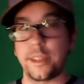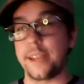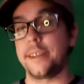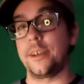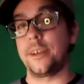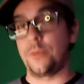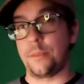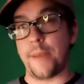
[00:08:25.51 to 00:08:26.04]
what
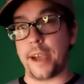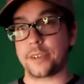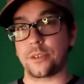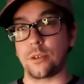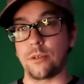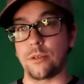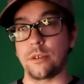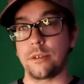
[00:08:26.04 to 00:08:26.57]
they did with
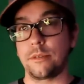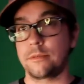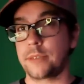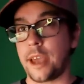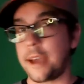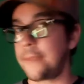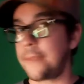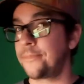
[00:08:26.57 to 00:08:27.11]
Max Lord.
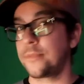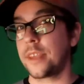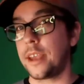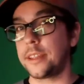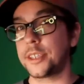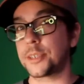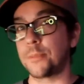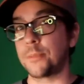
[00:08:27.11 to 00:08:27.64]
Okay.
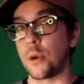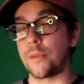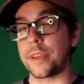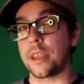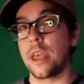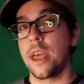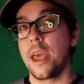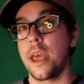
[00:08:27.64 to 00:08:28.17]
In this
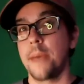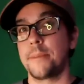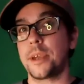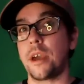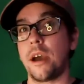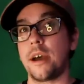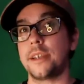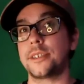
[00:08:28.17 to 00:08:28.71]
movie,
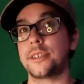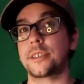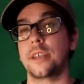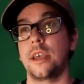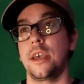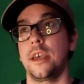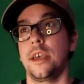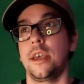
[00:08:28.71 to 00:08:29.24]

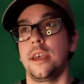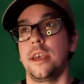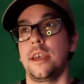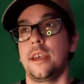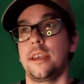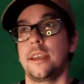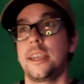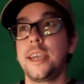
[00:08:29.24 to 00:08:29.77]
because
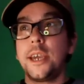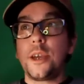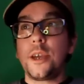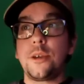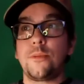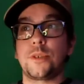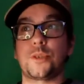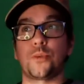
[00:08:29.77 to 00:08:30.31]

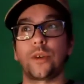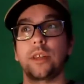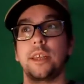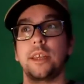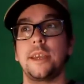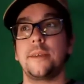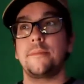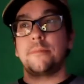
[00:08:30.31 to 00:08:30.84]
he was
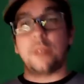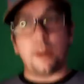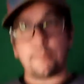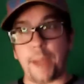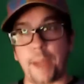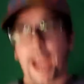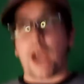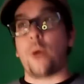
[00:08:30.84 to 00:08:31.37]
really, you
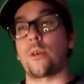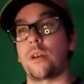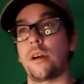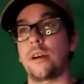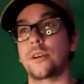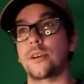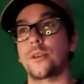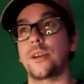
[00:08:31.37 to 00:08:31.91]
know, power
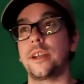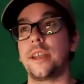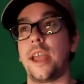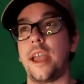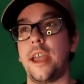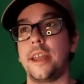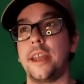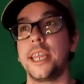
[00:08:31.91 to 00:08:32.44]

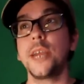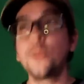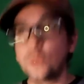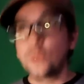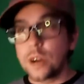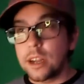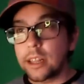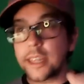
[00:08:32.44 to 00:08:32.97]
hungry and he
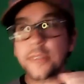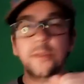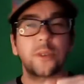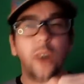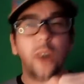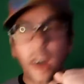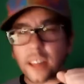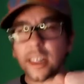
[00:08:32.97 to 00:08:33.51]
really
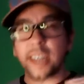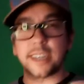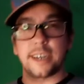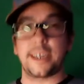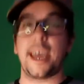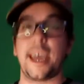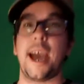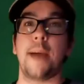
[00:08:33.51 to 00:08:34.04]
thought like
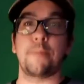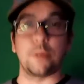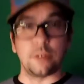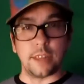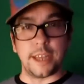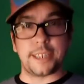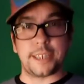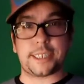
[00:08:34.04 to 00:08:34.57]
a
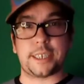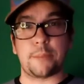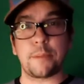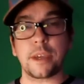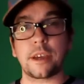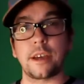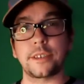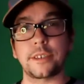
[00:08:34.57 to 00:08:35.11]
capitalist,
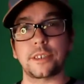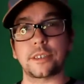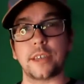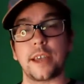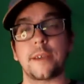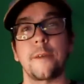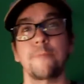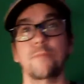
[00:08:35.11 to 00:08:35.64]
because it's
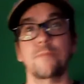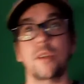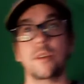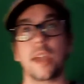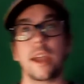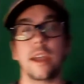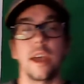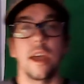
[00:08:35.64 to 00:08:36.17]
like,
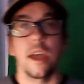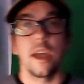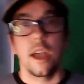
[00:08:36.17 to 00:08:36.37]
okay,